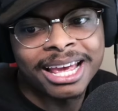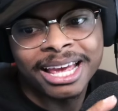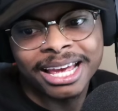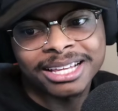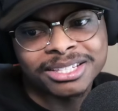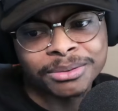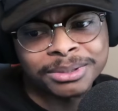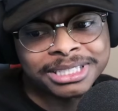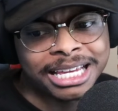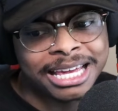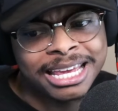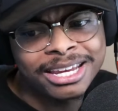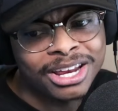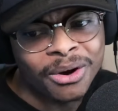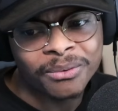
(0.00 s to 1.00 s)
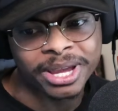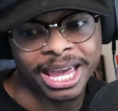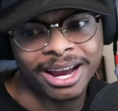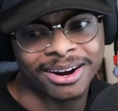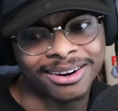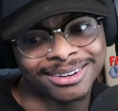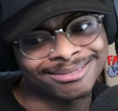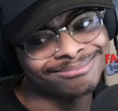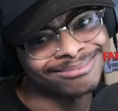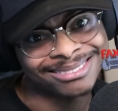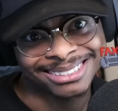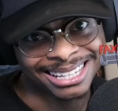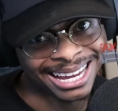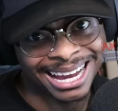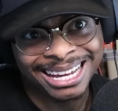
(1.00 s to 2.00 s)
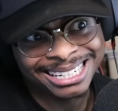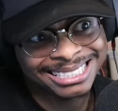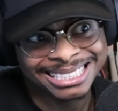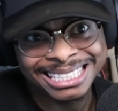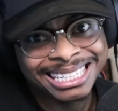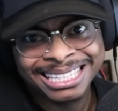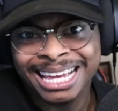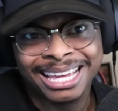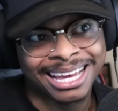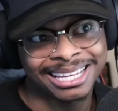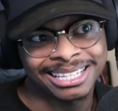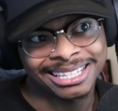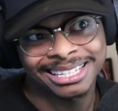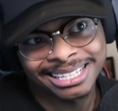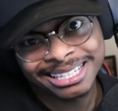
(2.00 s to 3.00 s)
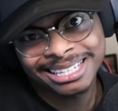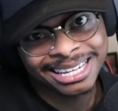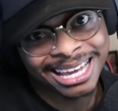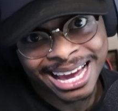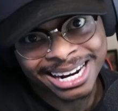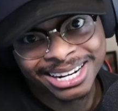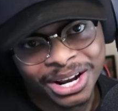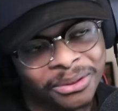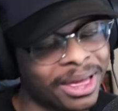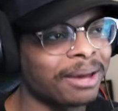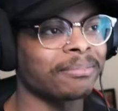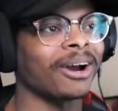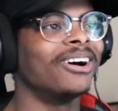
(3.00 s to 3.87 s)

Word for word: And someone said he don't care honestly, like I, you gotta know that, bro.